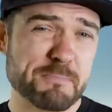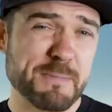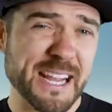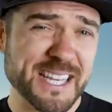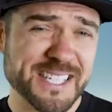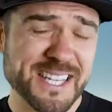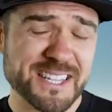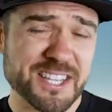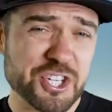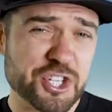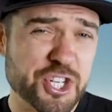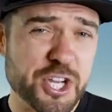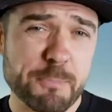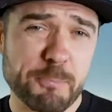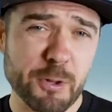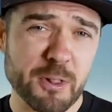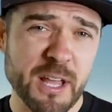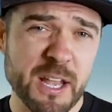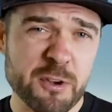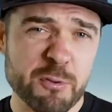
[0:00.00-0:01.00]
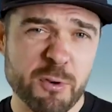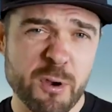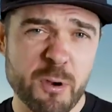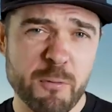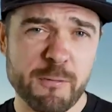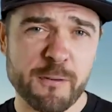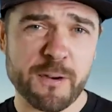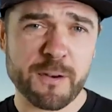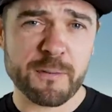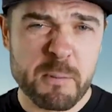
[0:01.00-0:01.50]
makes it the cheaper Land
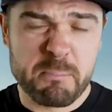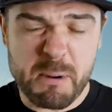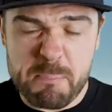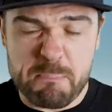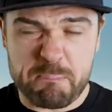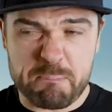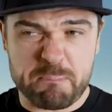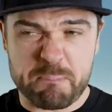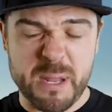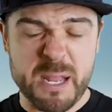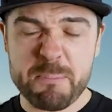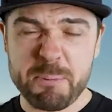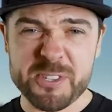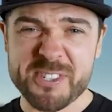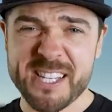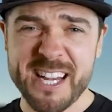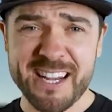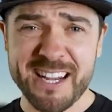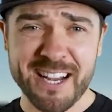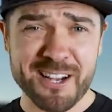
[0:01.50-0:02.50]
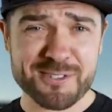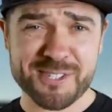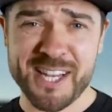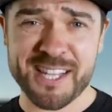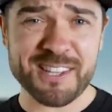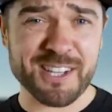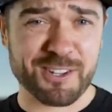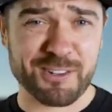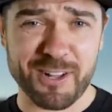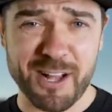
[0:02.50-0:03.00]
Rover, but people standing
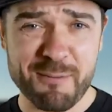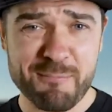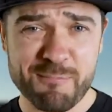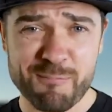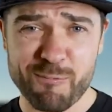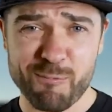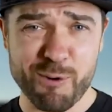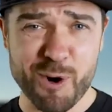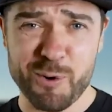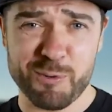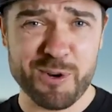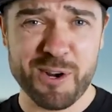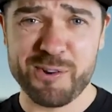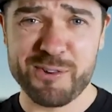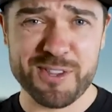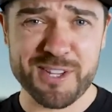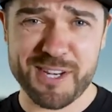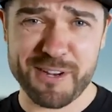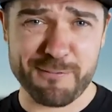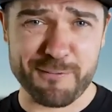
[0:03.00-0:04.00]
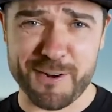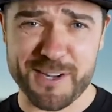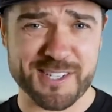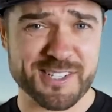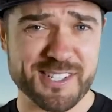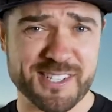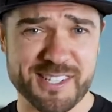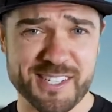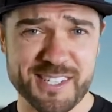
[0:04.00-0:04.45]
outside the club won't know the difference.